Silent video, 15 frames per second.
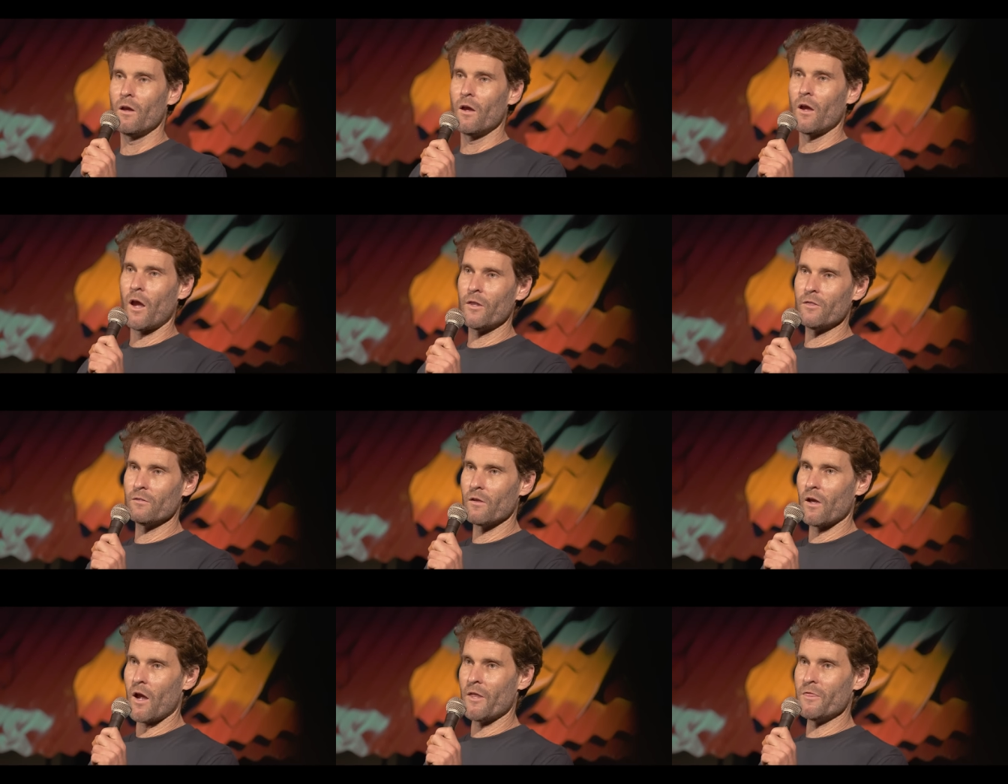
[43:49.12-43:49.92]
And,
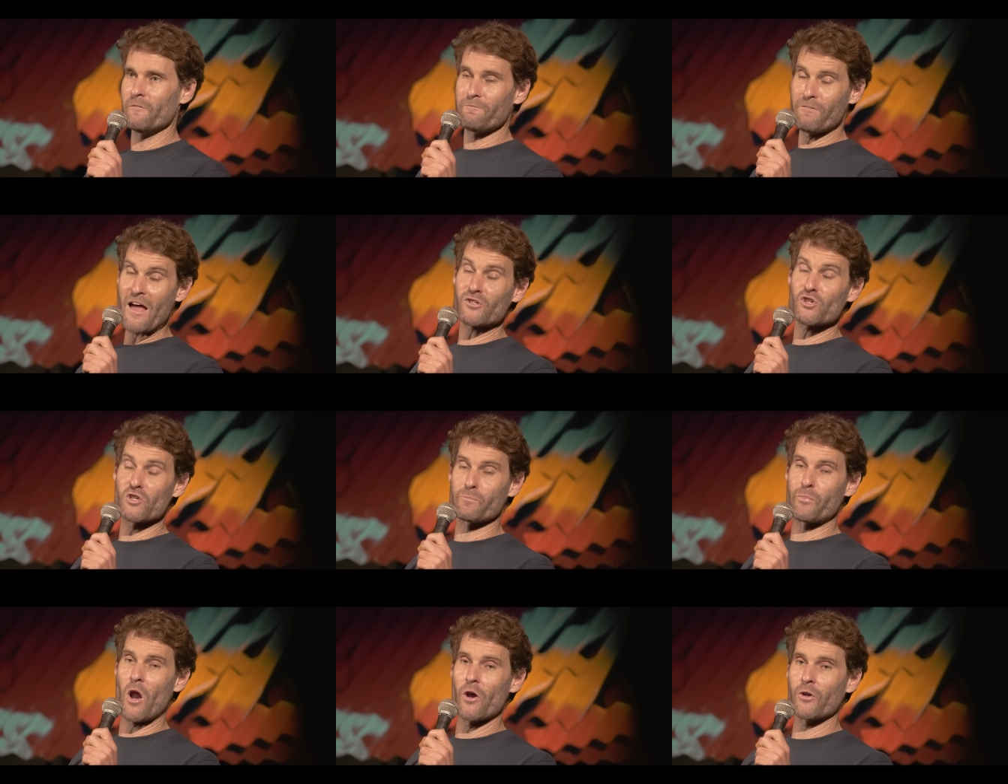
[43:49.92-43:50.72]
and the flush is
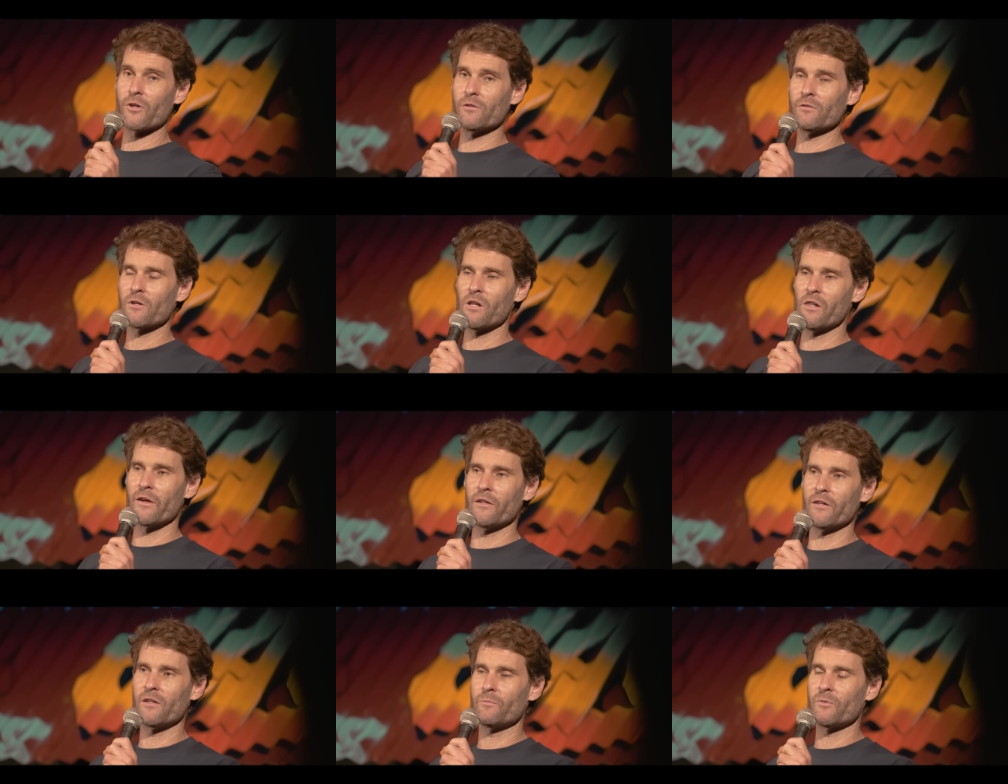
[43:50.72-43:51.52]
broken,
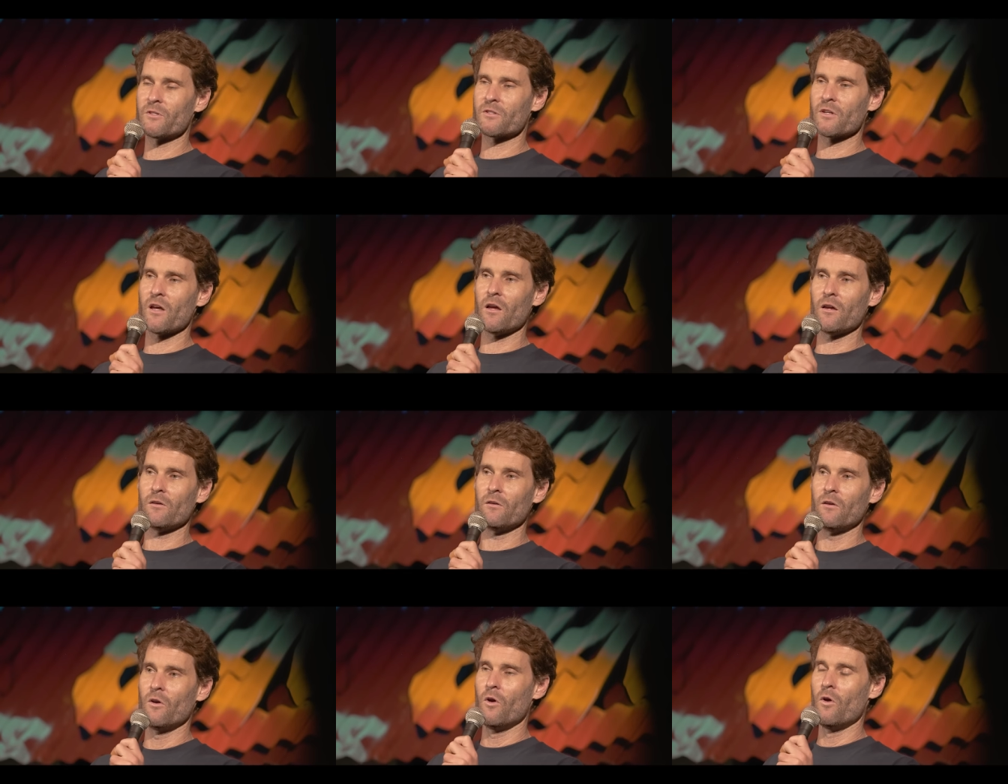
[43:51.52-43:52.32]
clearly, but uh,
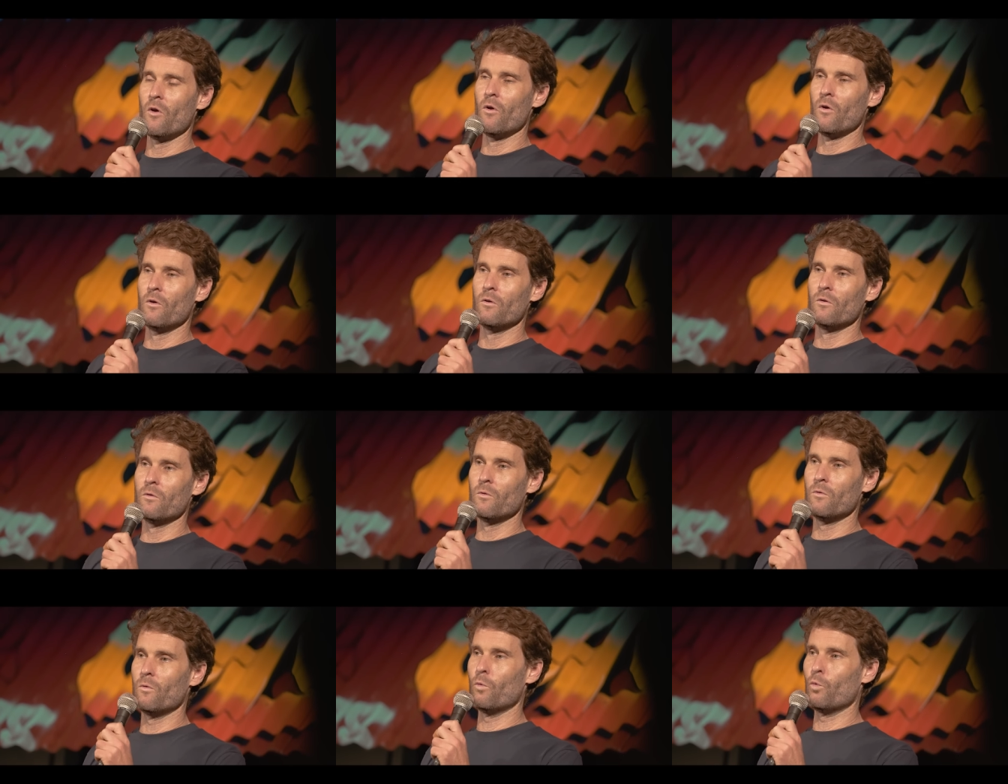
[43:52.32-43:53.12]

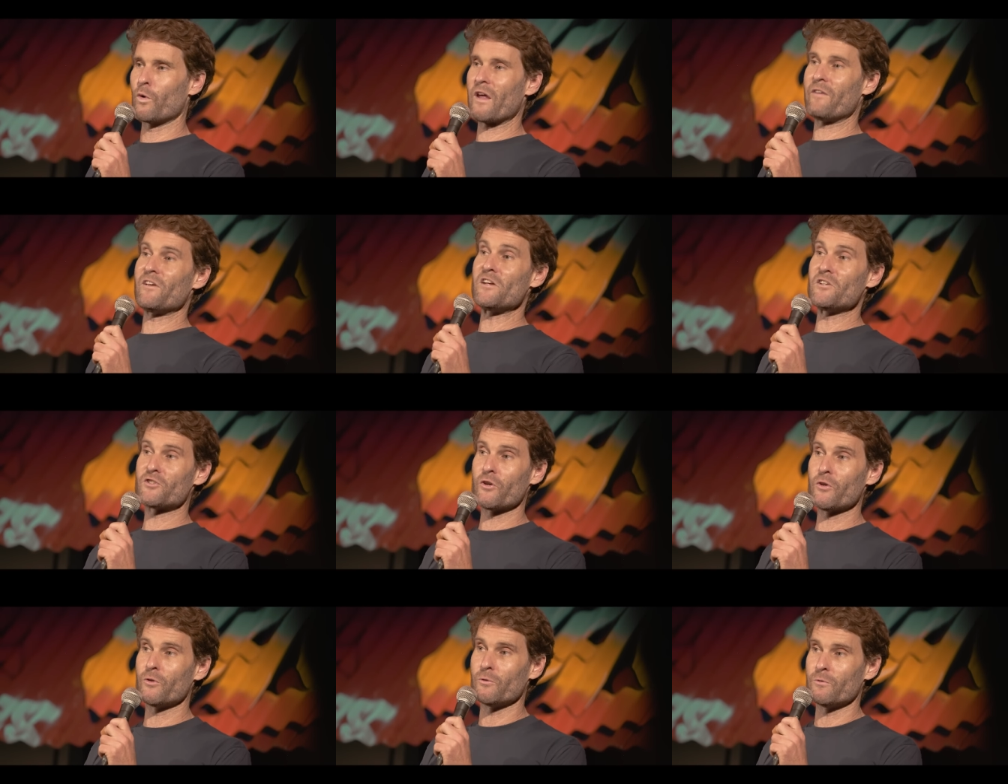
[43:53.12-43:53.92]
whatever you
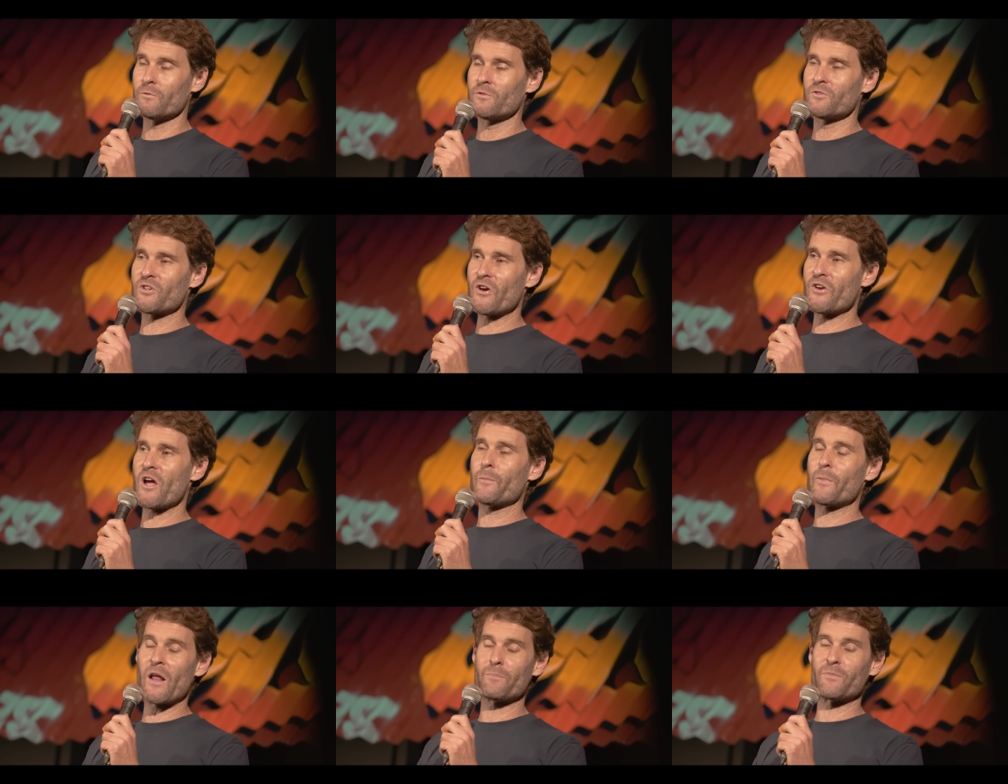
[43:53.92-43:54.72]
do, don't
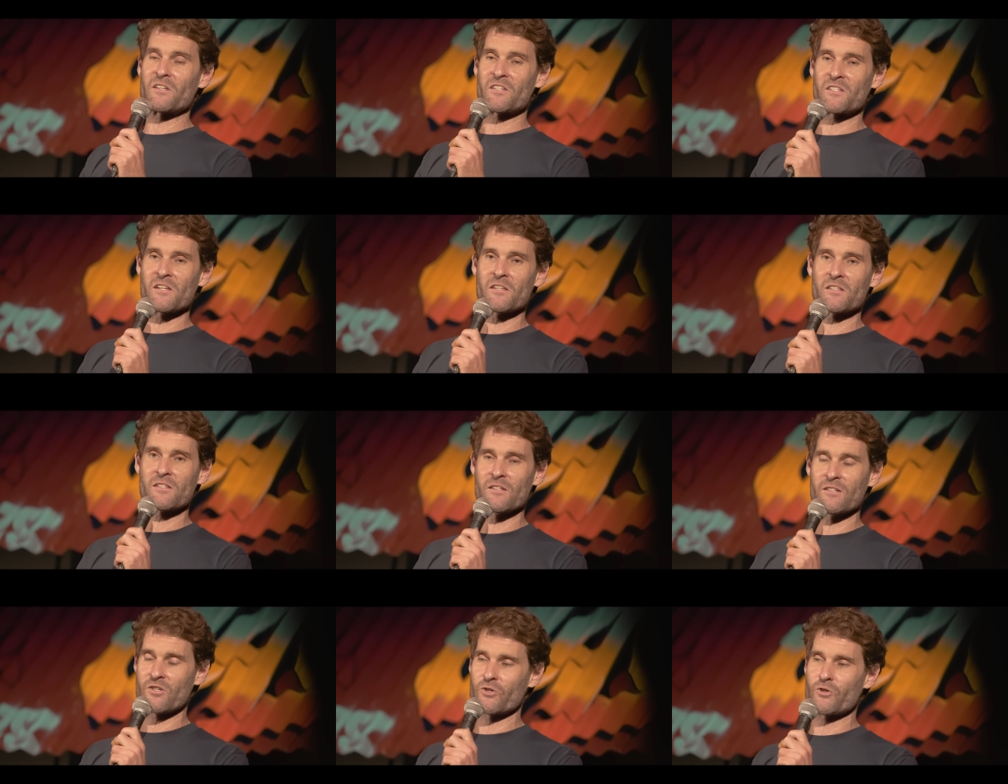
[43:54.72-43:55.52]
open up the
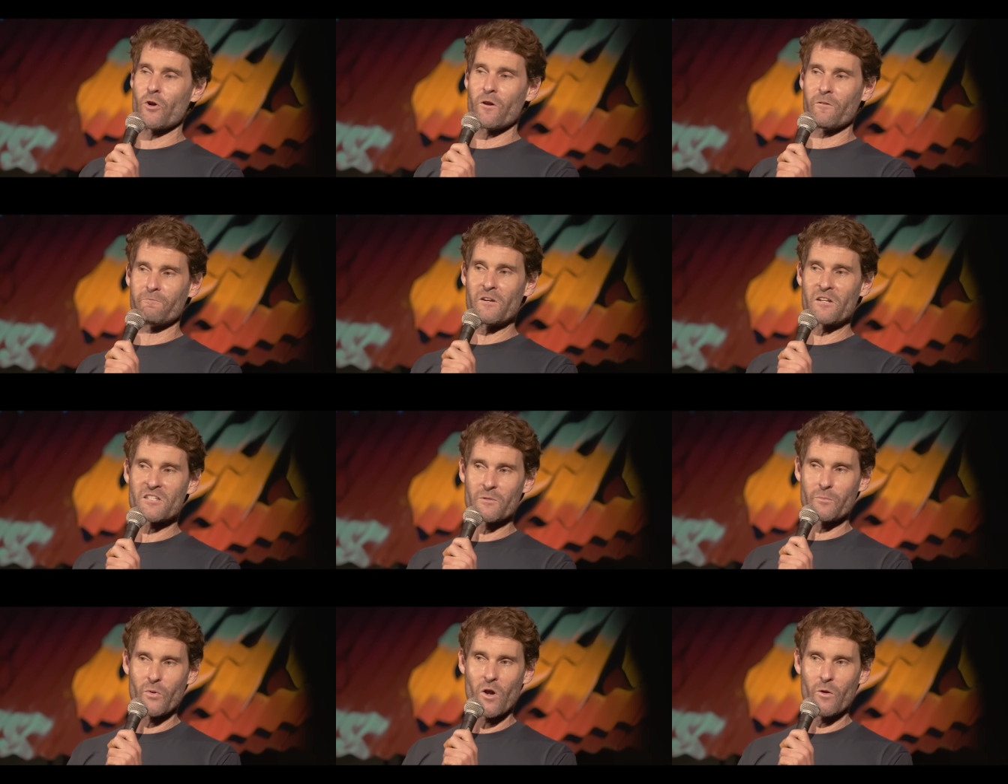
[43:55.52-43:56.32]
cistern to try to fix
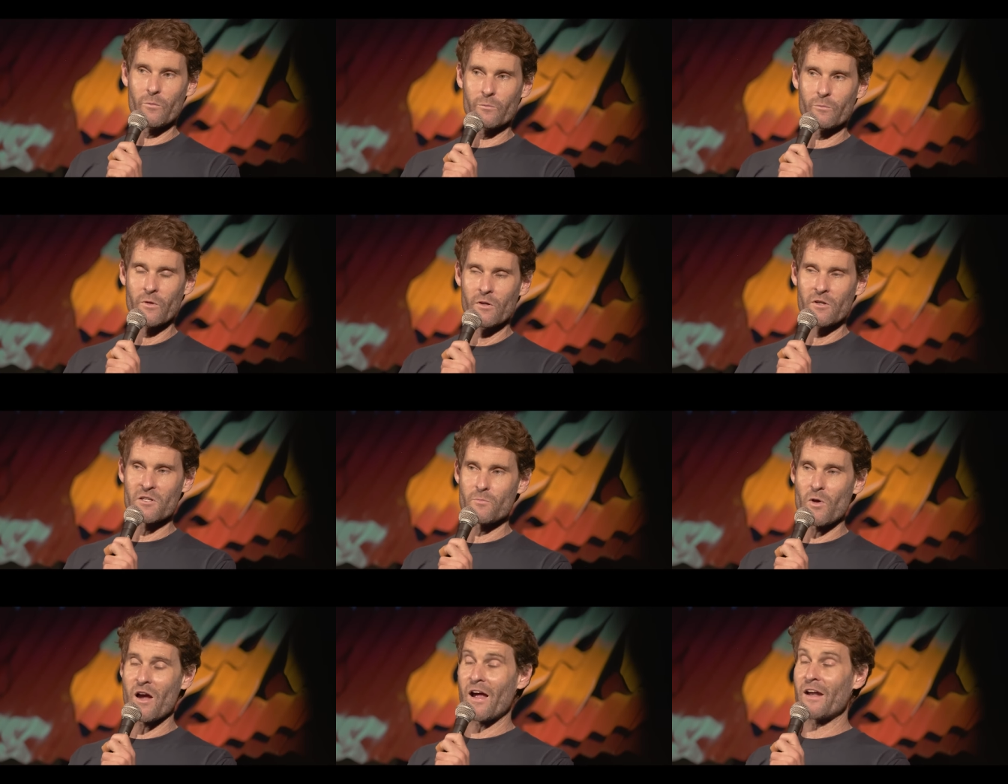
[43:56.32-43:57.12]
the problem, because
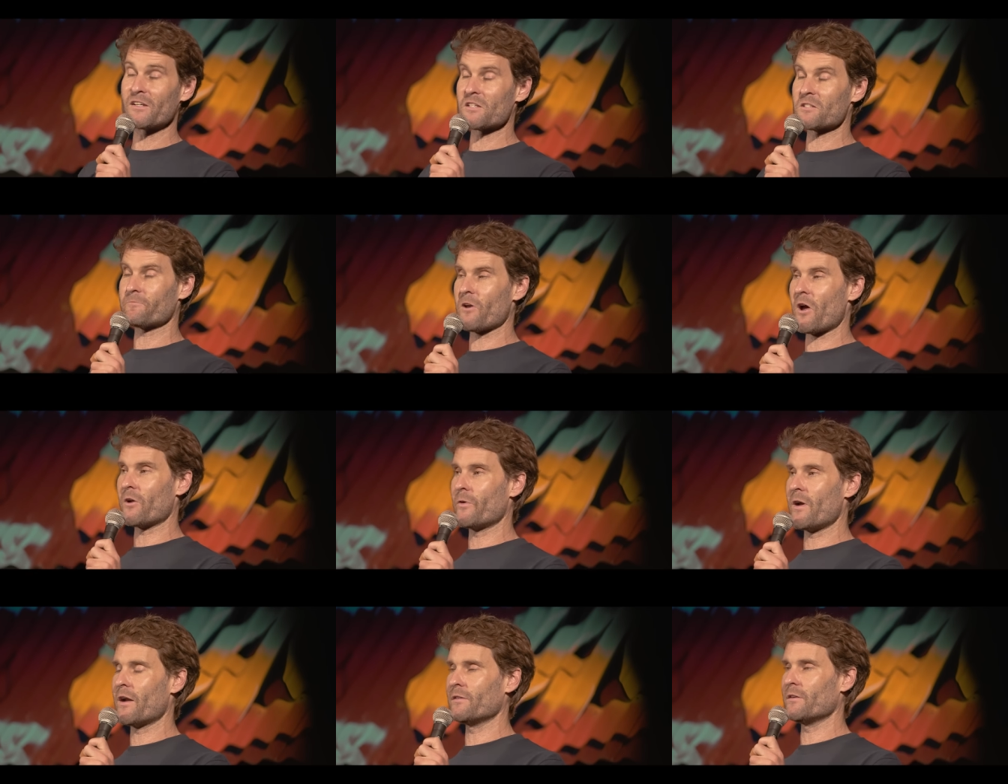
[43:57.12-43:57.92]
my undies are floating
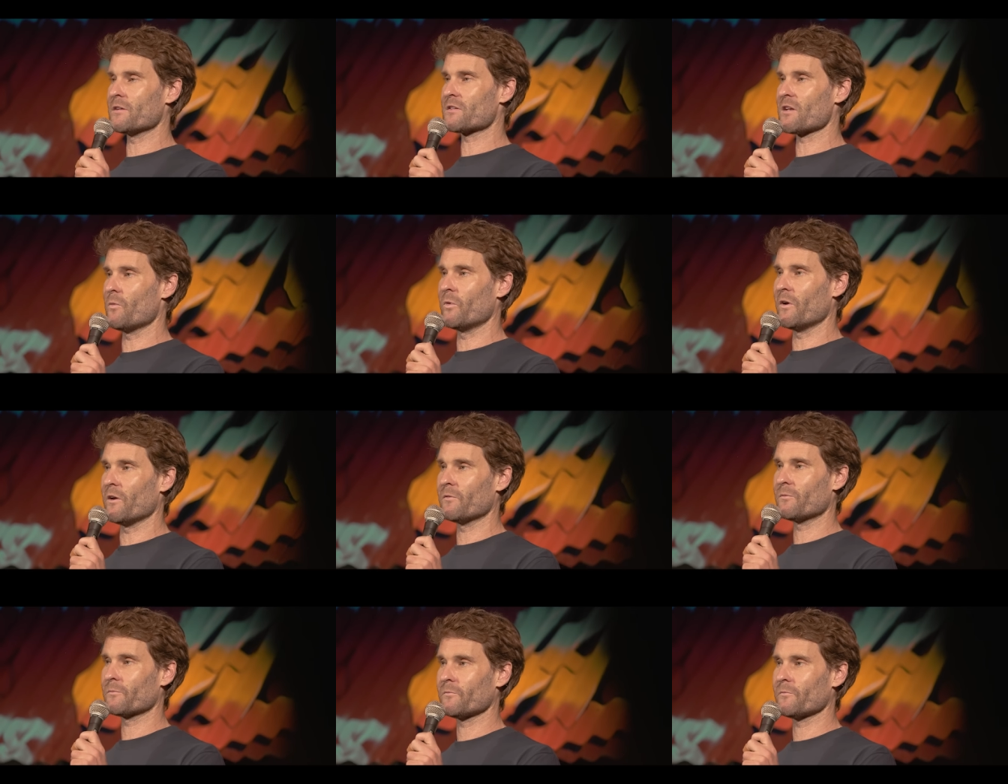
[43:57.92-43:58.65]
around in there somewhere.